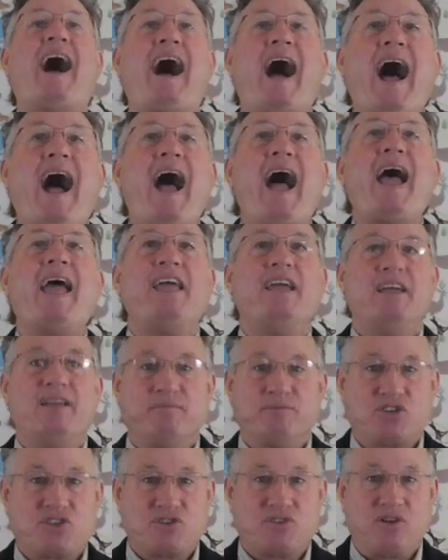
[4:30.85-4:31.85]
I
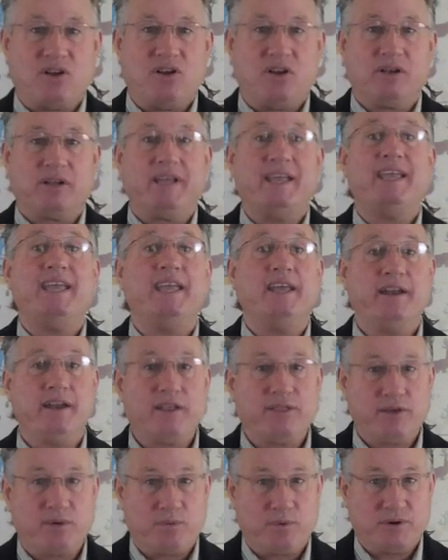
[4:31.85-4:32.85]
am strong. In
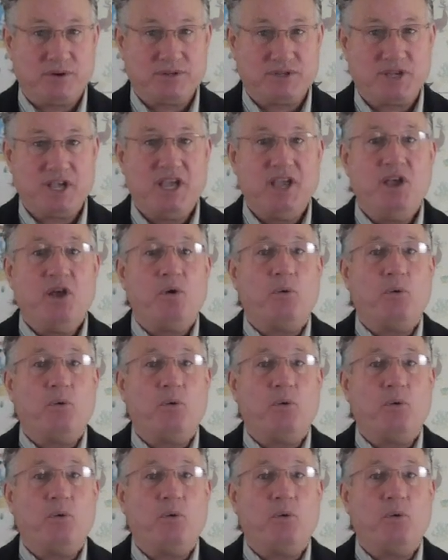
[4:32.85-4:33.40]
other words,